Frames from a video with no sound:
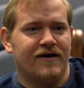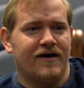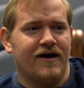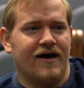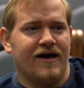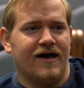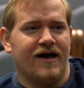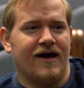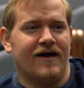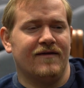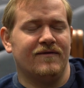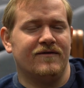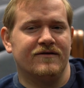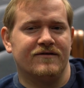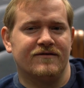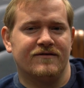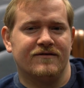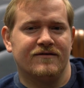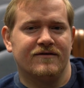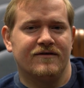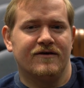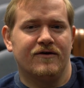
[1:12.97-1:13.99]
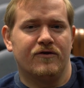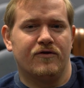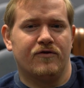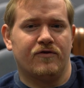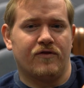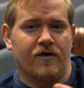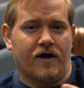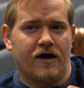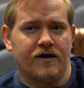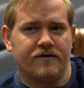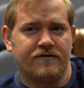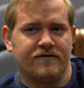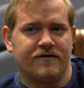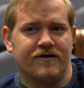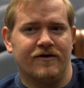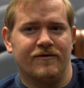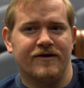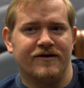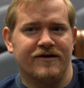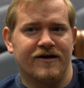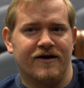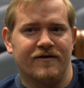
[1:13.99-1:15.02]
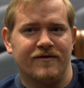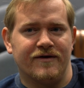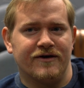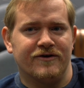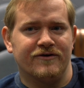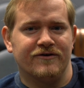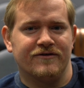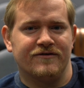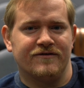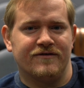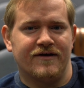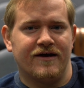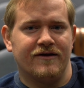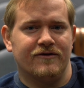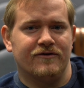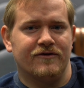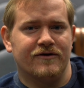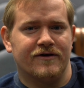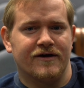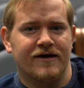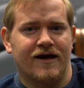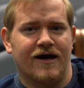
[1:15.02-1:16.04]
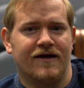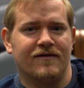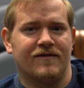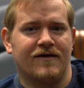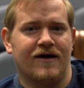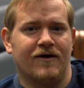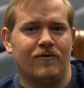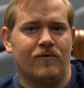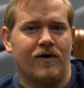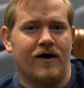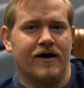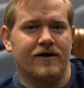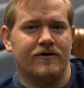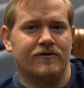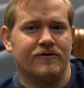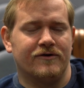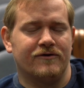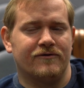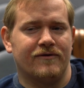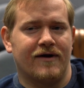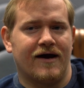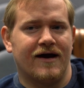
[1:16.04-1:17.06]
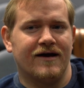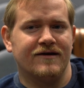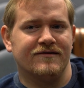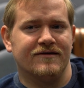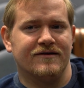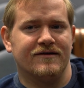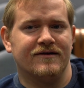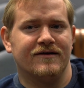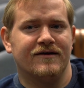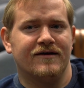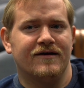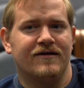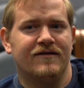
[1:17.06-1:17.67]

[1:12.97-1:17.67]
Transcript: I had this thought going down the interstate, looking at that wide old horizon,